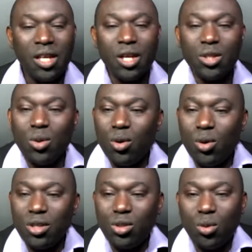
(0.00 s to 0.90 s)
So we're
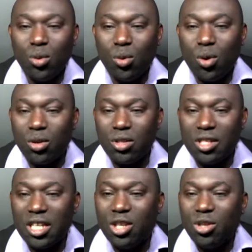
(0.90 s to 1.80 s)
going to
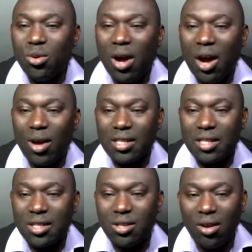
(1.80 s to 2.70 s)
continue our
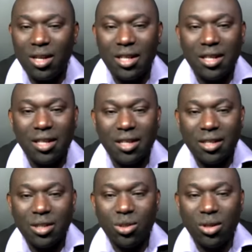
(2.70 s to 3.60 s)
study
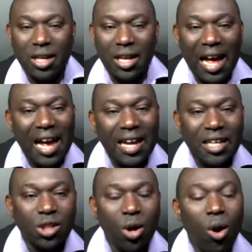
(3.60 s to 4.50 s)

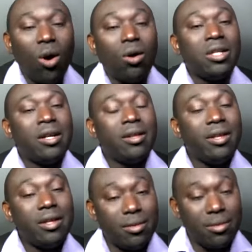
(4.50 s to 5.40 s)
tonight on
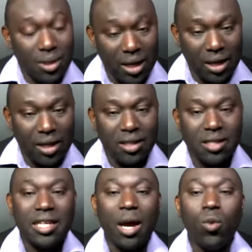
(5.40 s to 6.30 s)
the
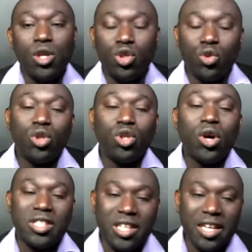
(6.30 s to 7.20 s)
things that we should
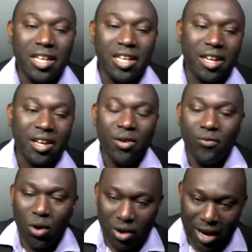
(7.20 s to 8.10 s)
not take
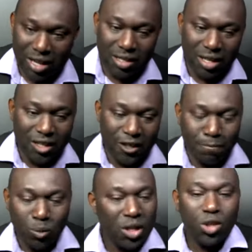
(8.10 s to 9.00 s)
for granted.
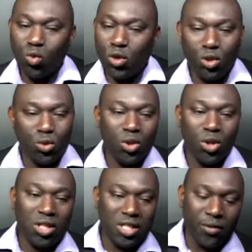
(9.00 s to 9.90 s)
Things we should
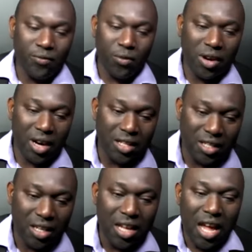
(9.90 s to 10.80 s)
not take for
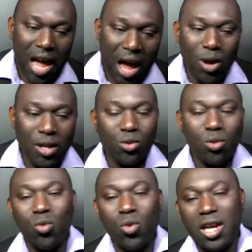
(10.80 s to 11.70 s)
granted. I want to
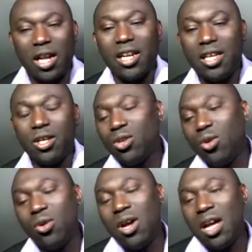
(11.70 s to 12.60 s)
quickly, you
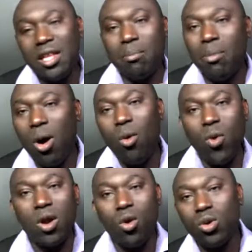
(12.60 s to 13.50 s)
know, the more
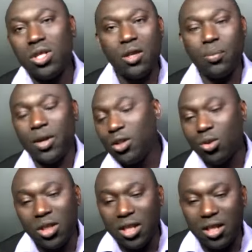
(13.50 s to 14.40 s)
we go deep
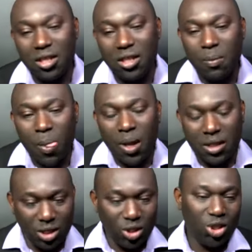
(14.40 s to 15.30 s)
into this
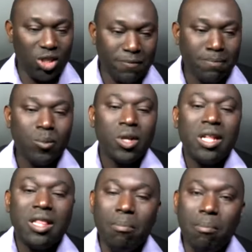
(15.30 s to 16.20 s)
teaching,
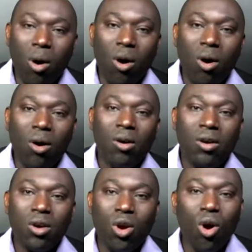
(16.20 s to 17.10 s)
the more
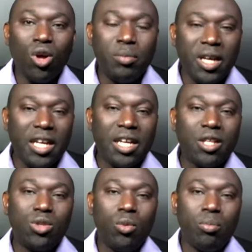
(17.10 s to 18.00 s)
God
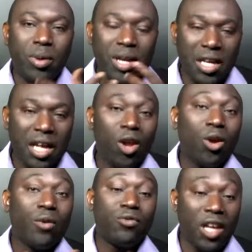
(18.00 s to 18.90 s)
begin to bring a lot of